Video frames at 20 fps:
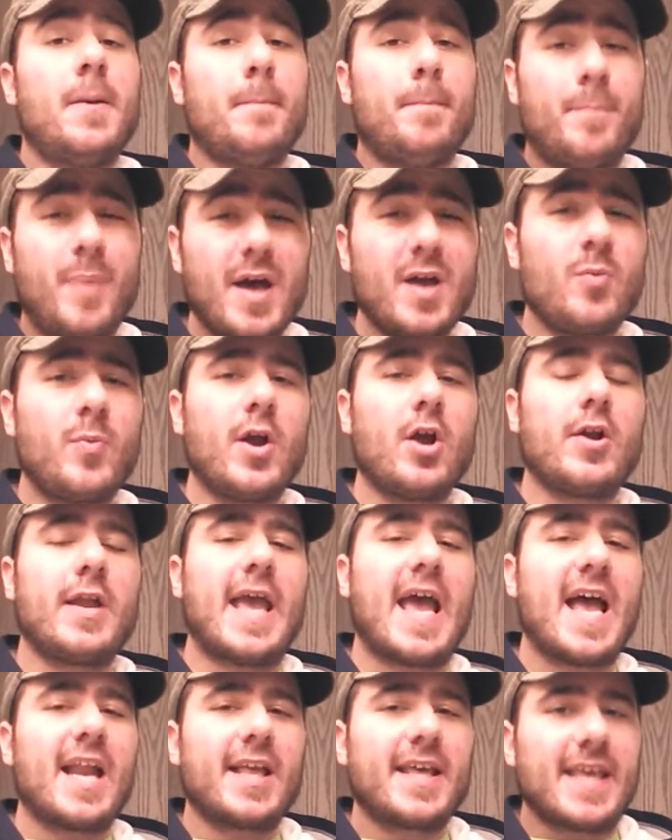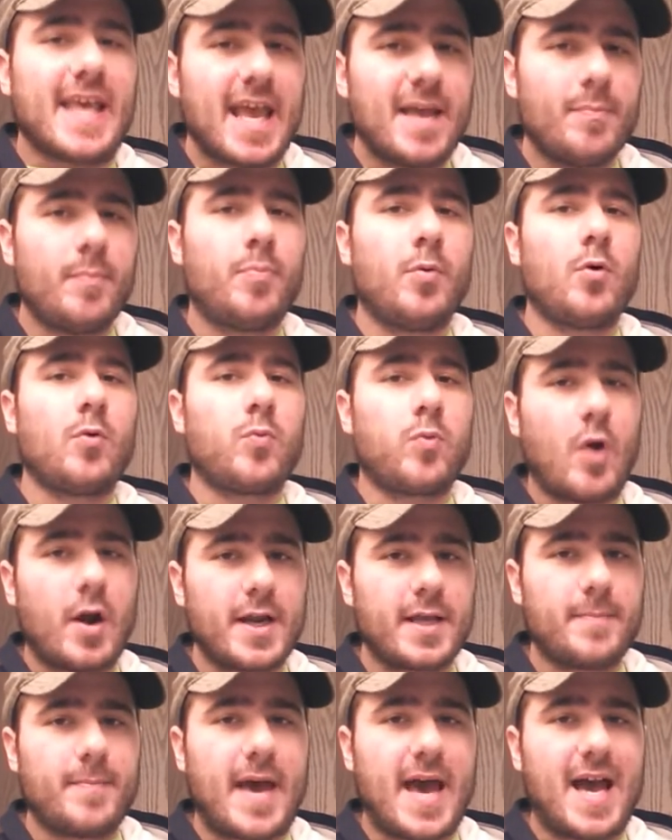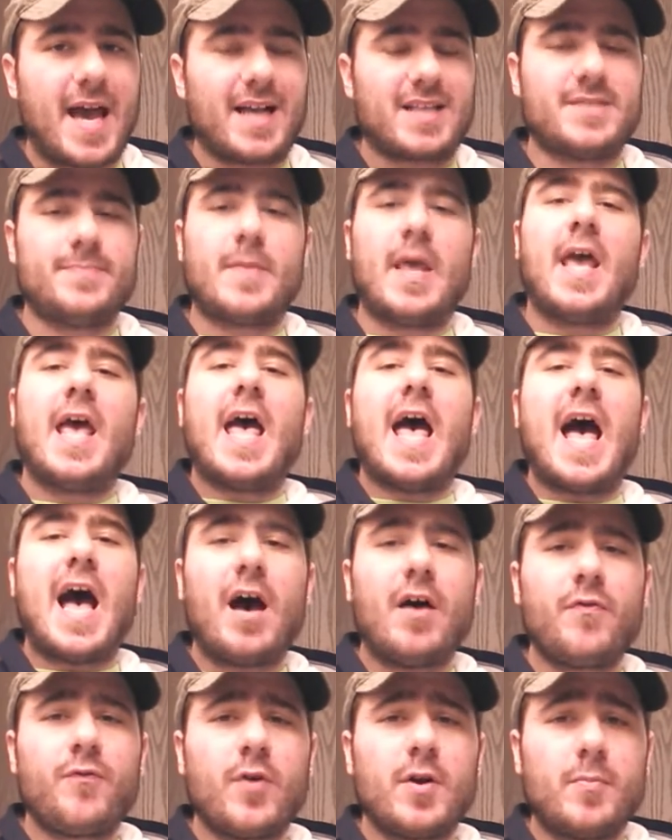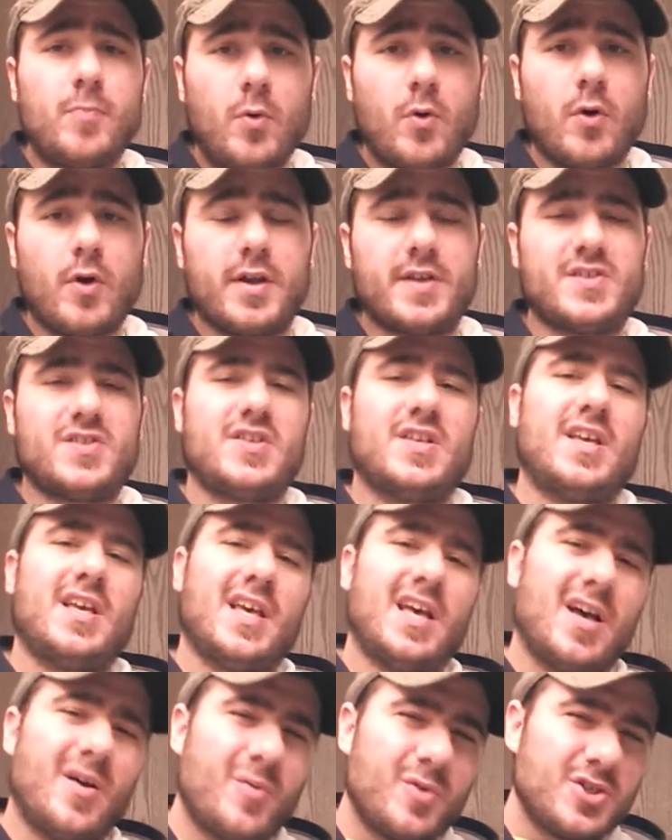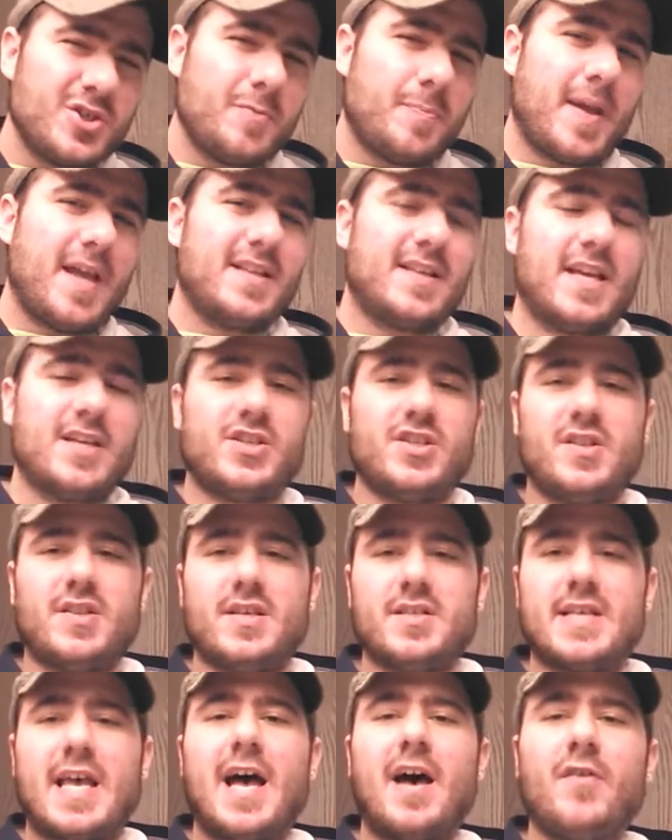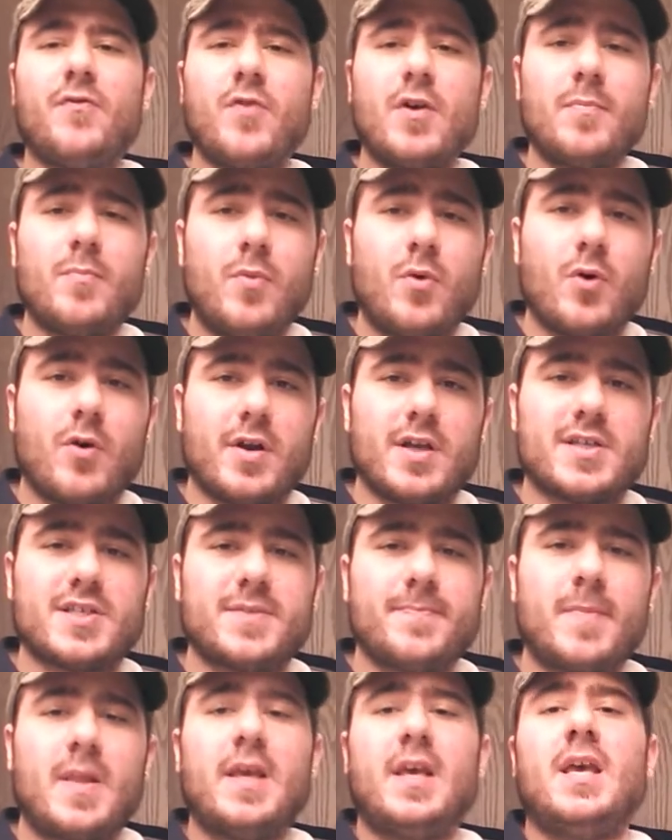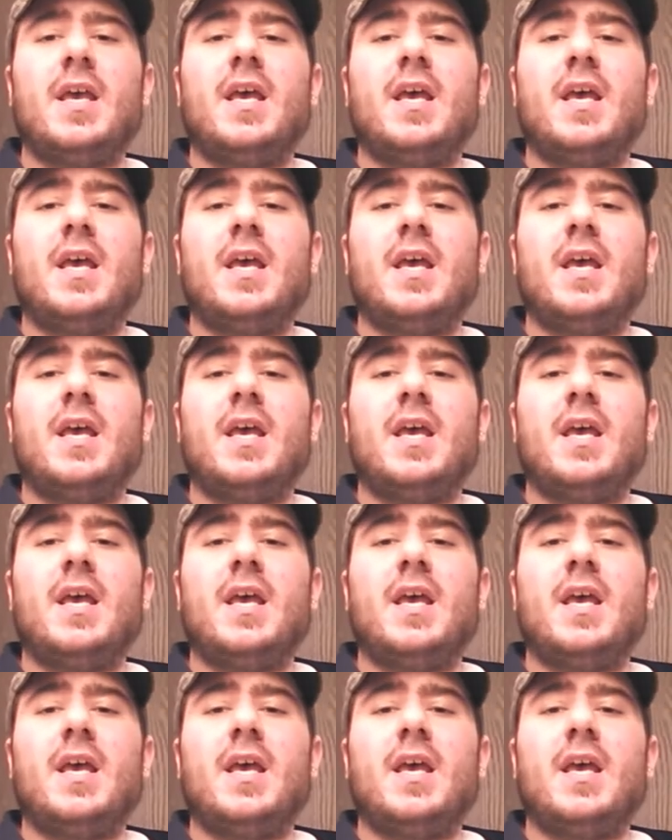But we already had capable running backs. Alfred Morris, I want you to pay attention to this. Alfred Morris,